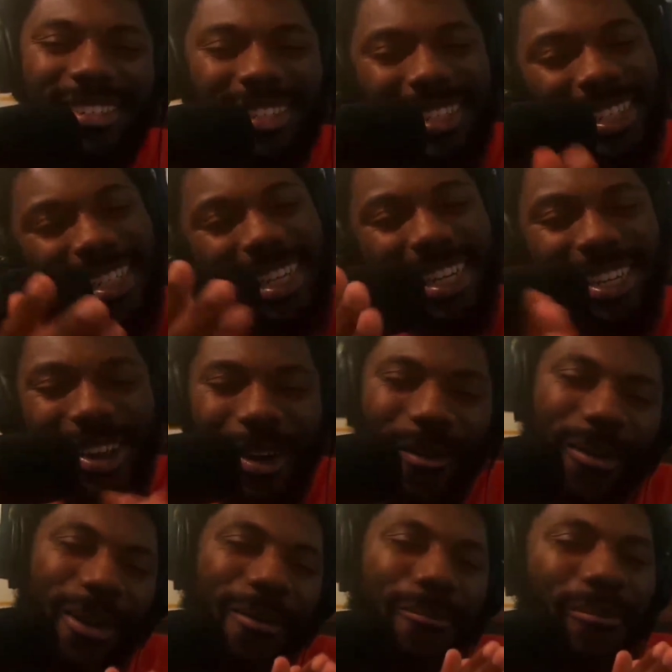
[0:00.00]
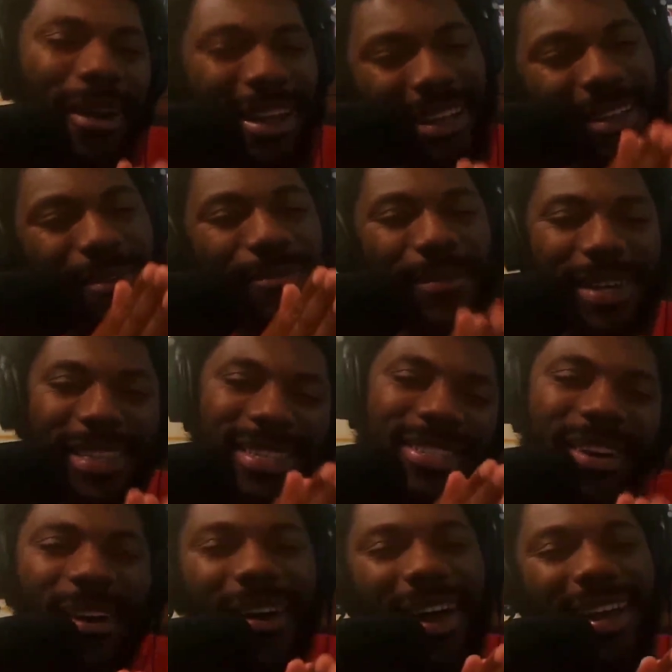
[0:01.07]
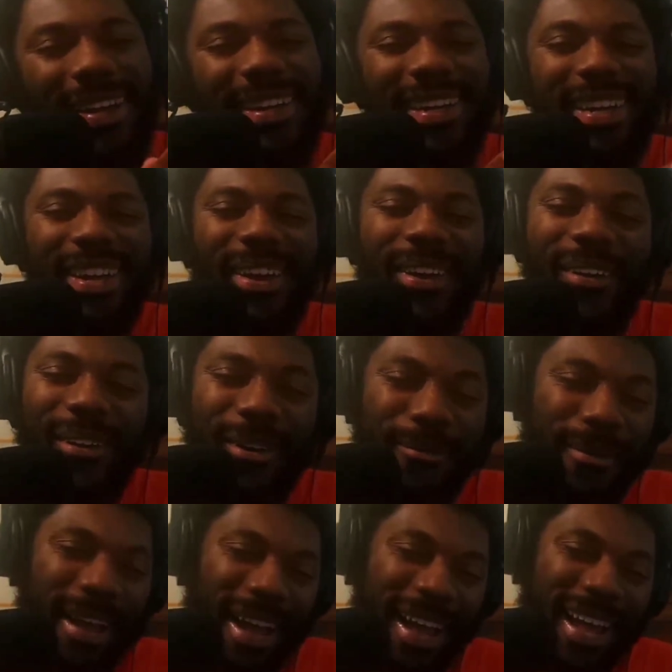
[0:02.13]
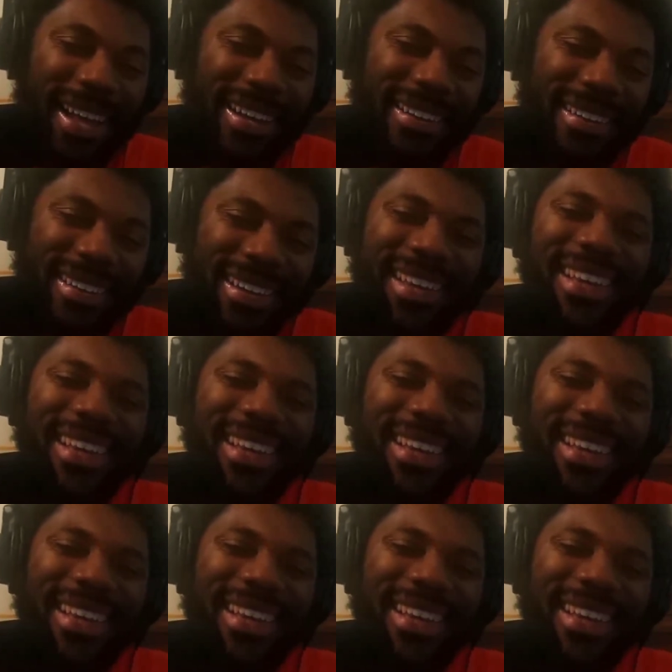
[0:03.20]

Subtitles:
So since you don't want to break your mother's heart or mine,